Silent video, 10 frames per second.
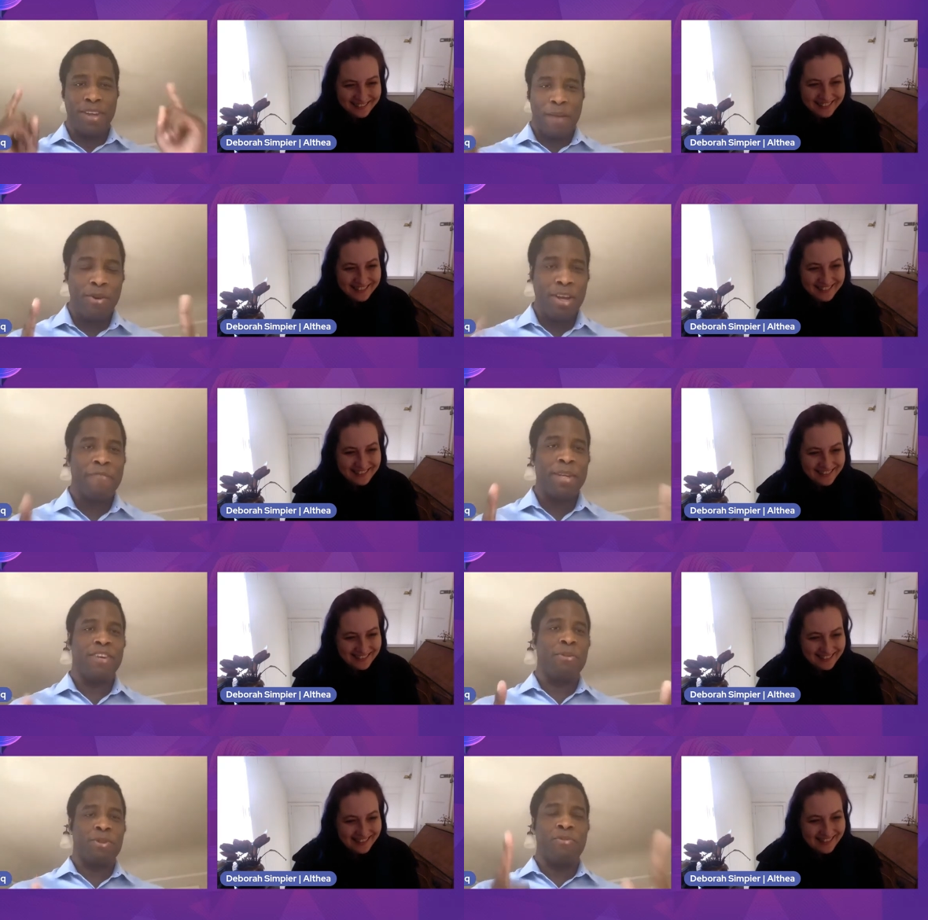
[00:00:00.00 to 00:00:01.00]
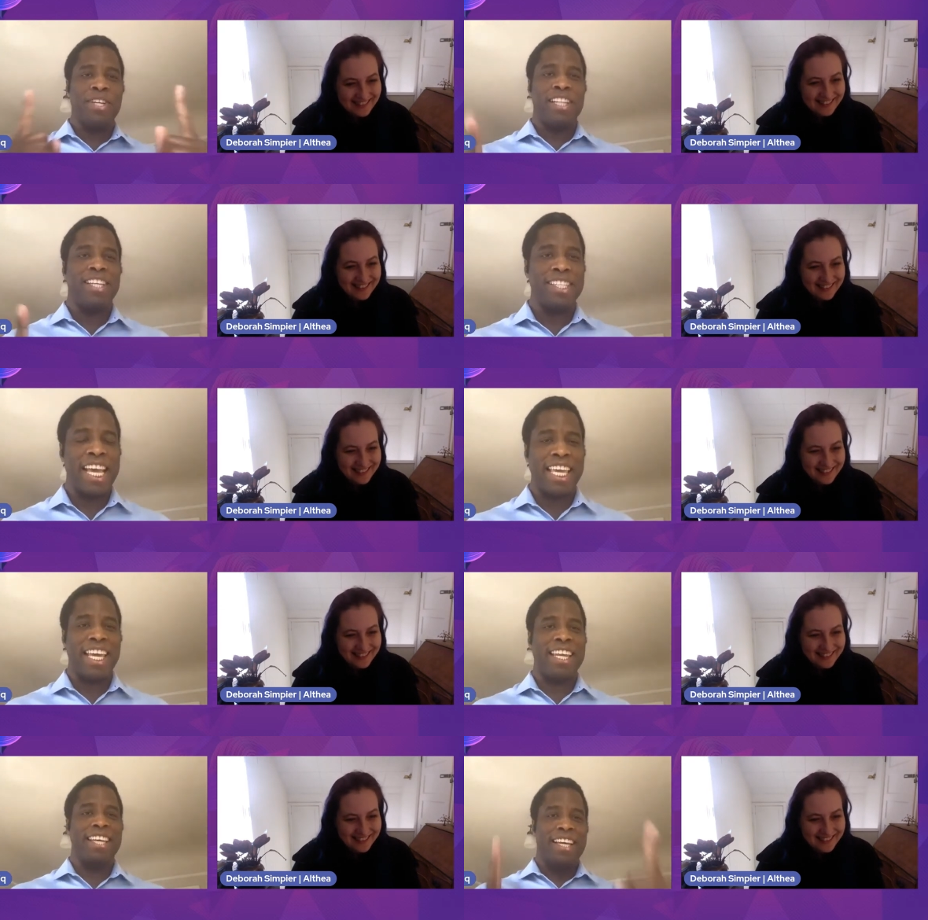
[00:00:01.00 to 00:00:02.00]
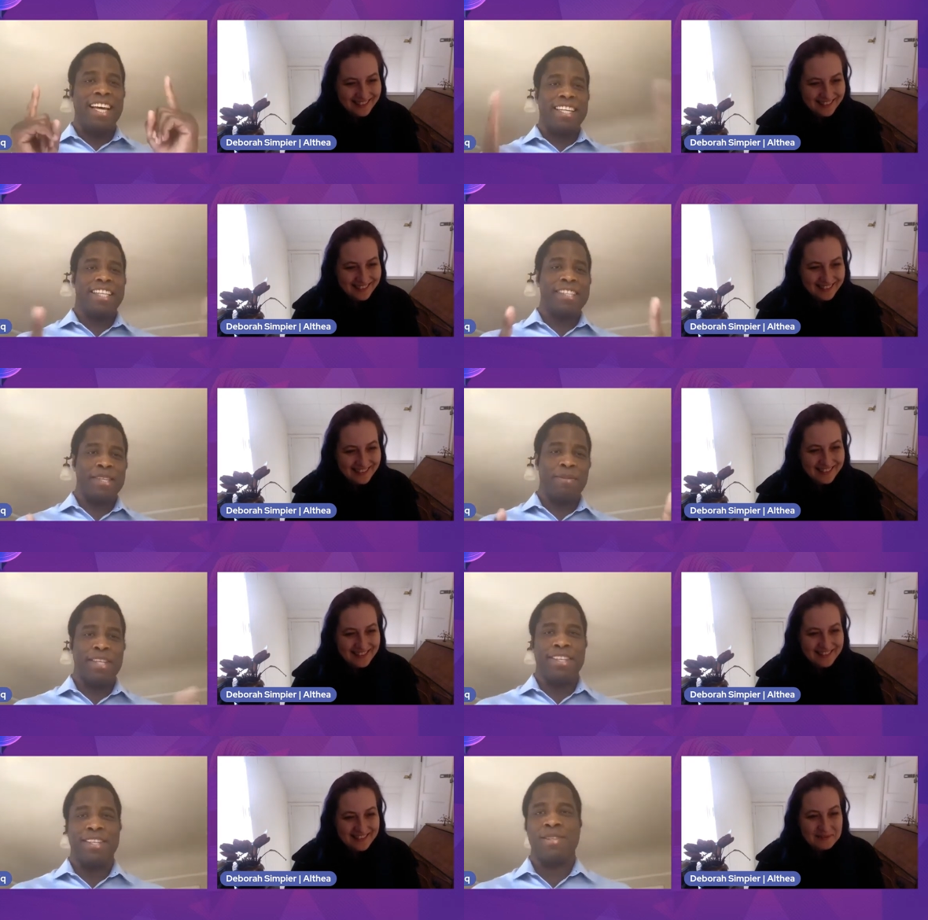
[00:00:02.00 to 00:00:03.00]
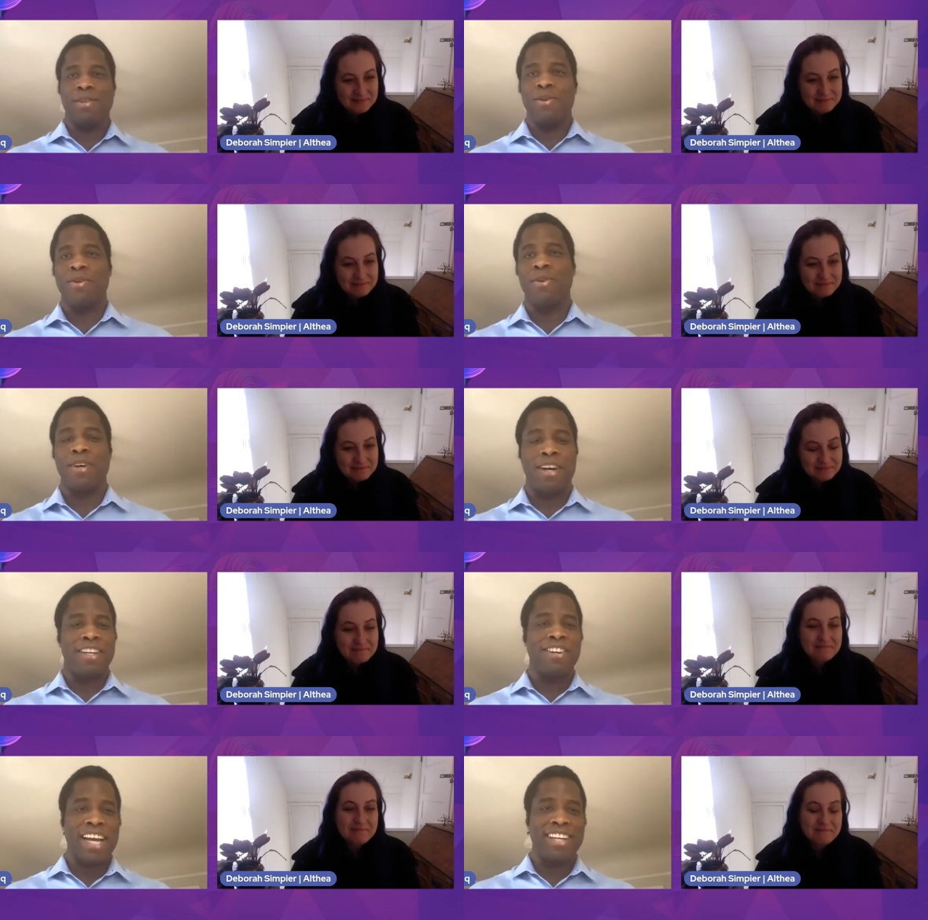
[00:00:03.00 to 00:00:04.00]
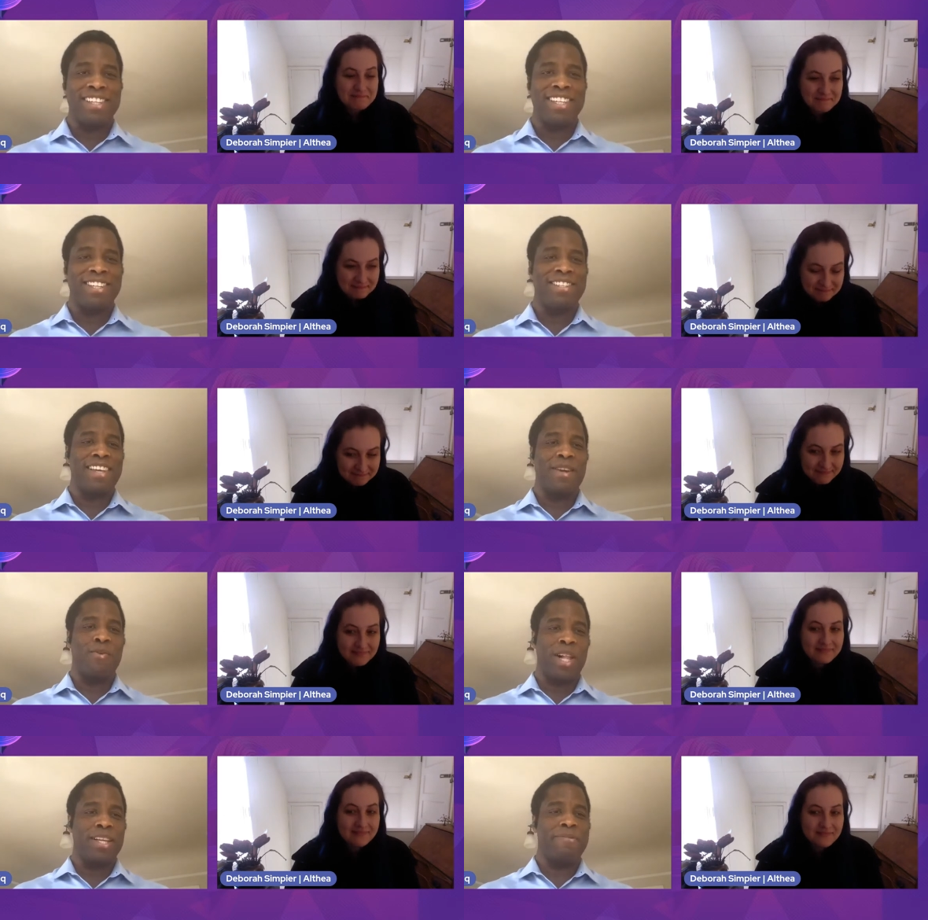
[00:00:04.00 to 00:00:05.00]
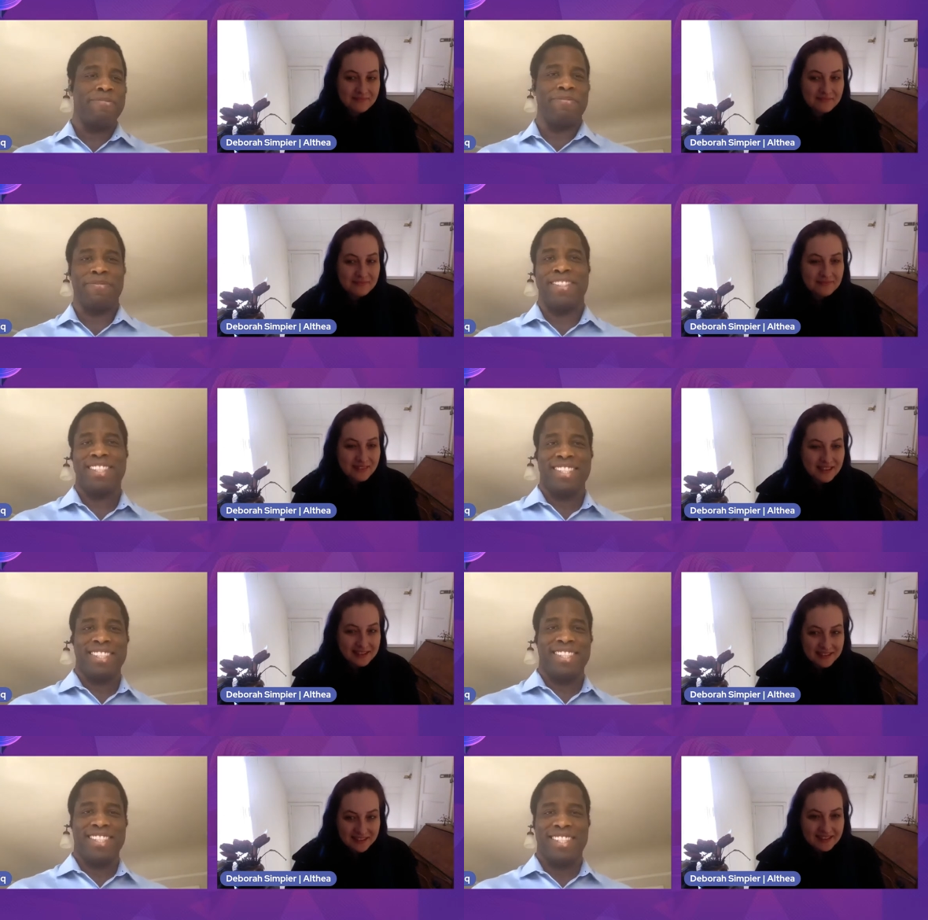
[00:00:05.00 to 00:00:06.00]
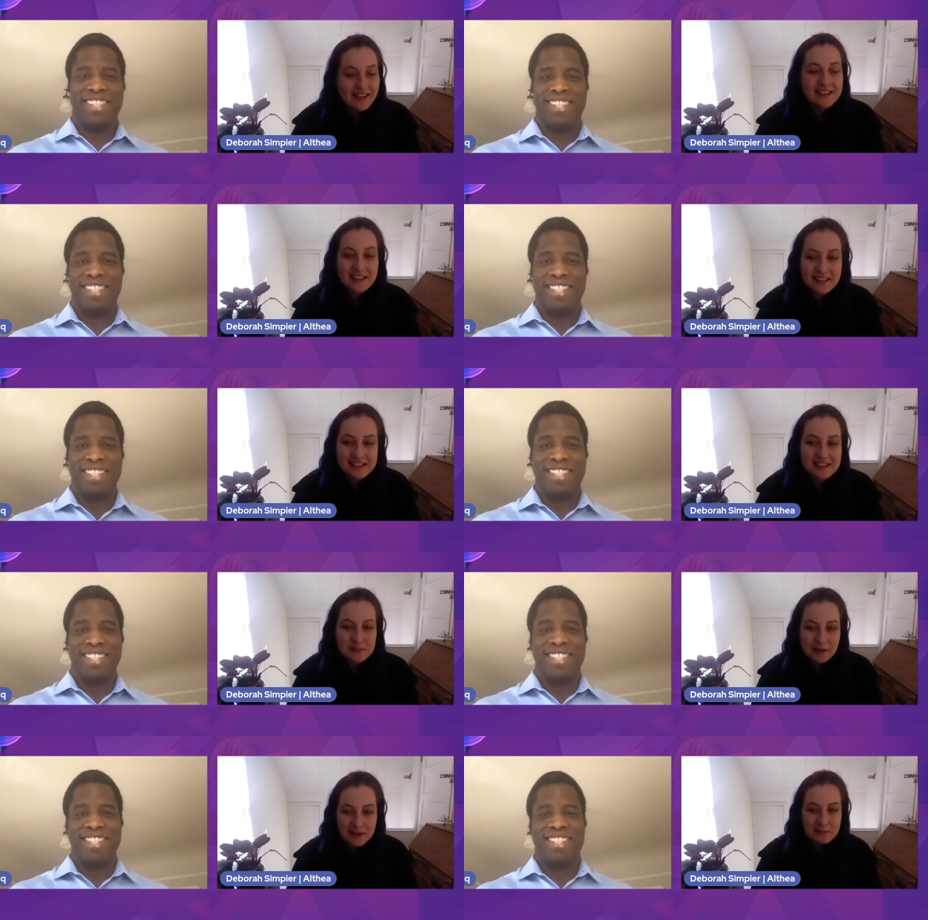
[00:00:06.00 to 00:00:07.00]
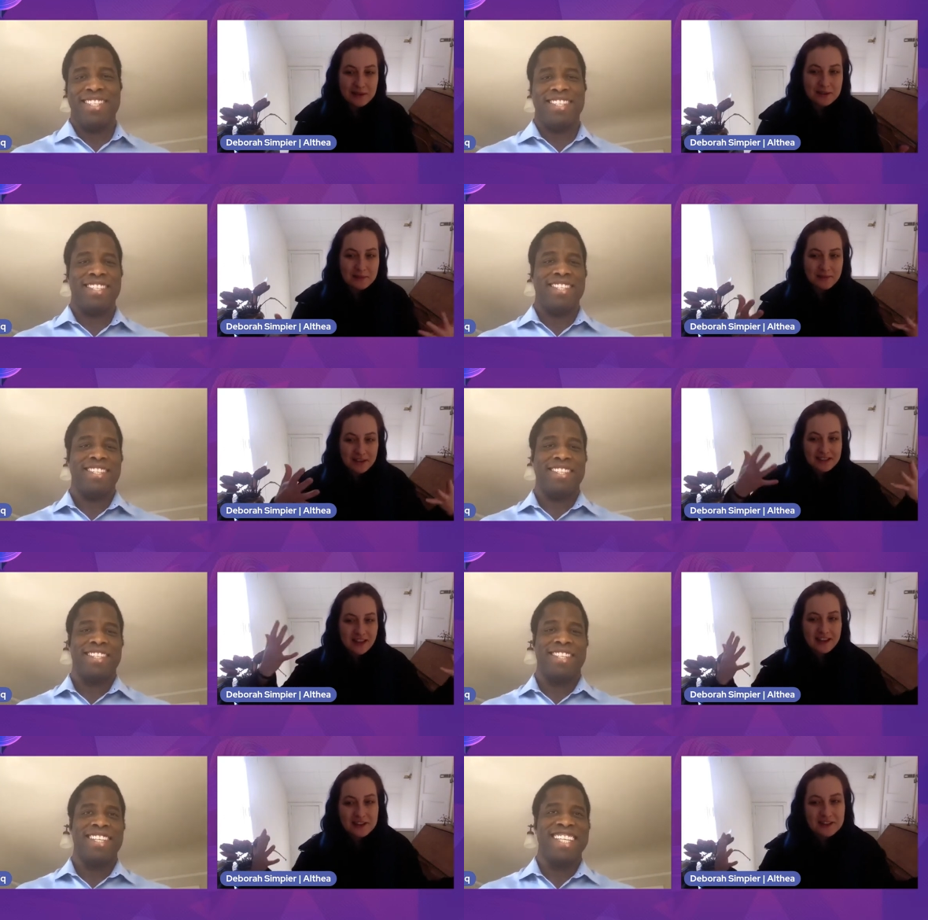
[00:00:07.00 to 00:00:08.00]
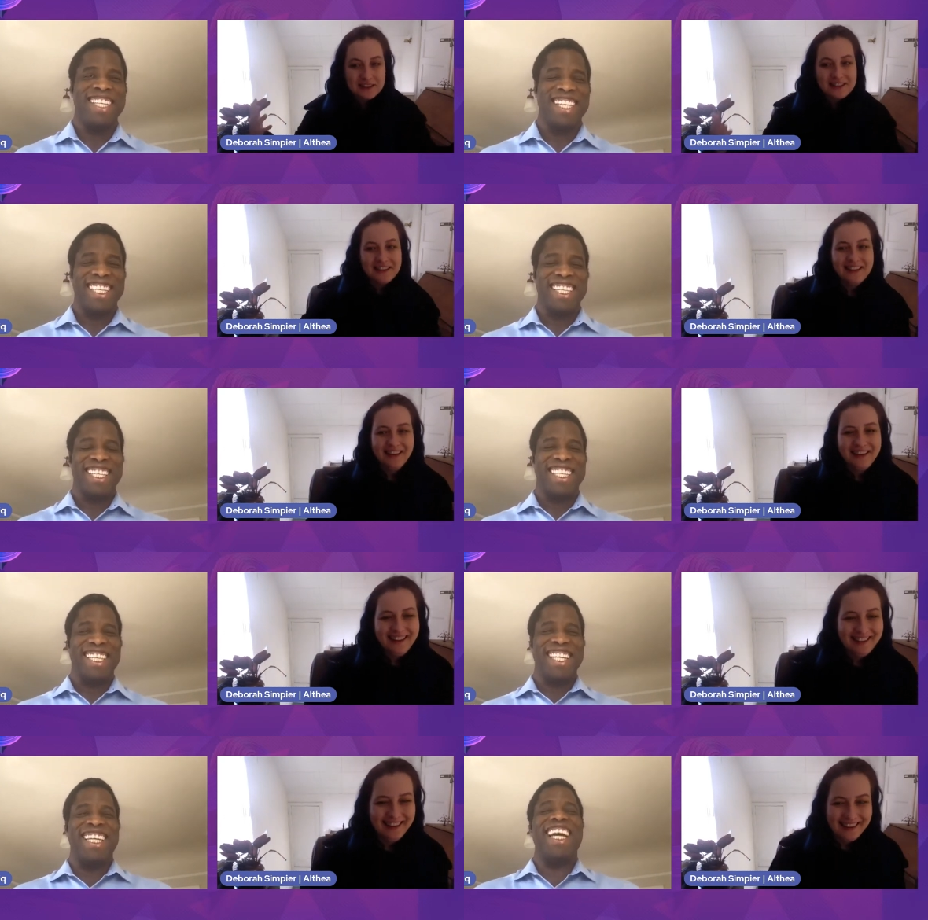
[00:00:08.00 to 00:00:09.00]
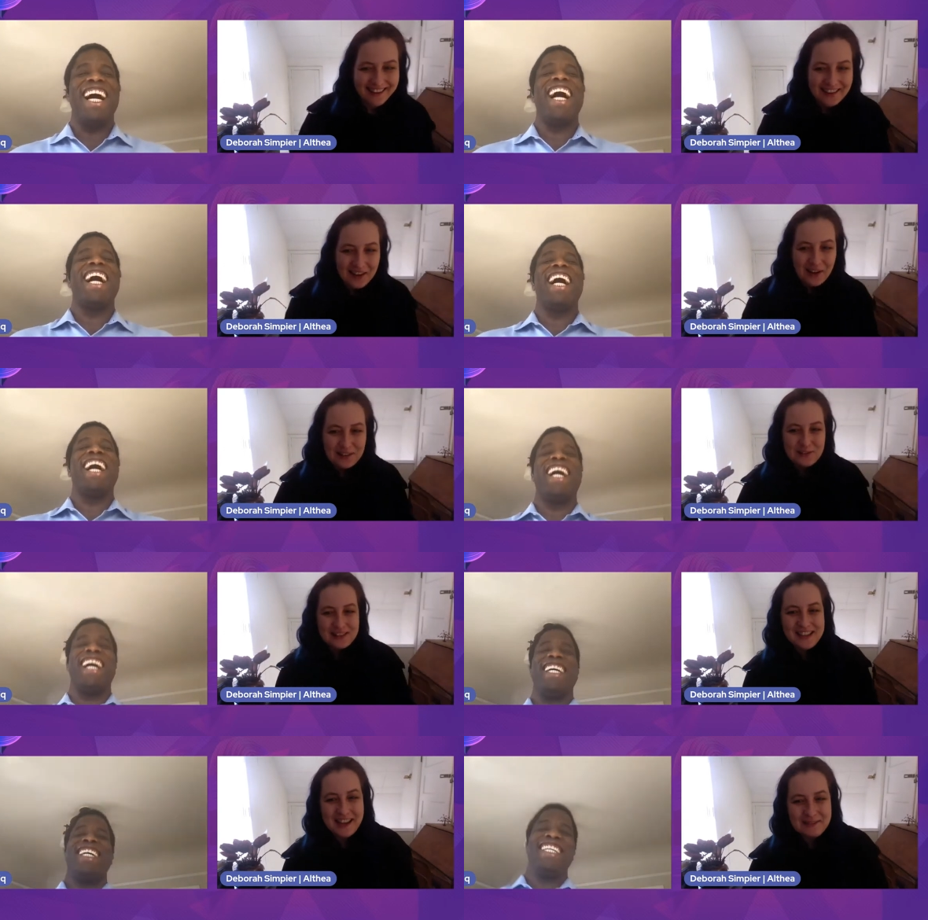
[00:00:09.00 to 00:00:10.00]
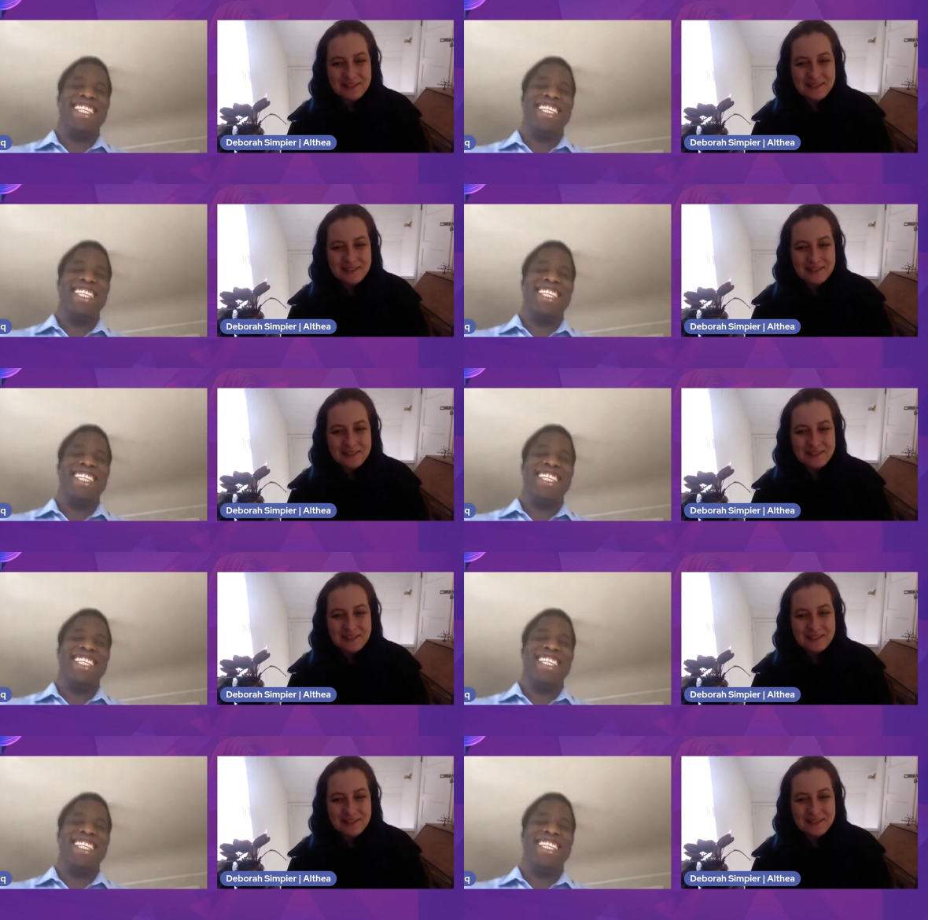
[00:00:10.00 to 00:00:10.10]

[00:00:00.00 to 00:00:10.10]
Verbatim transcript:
Speaker 1: I'm going to have been in crypto for nearly a decade. And this is amazing. So uh, congratulations and welcome.
Speaker 2: Yes, and this is why I appear to be very tired all the time.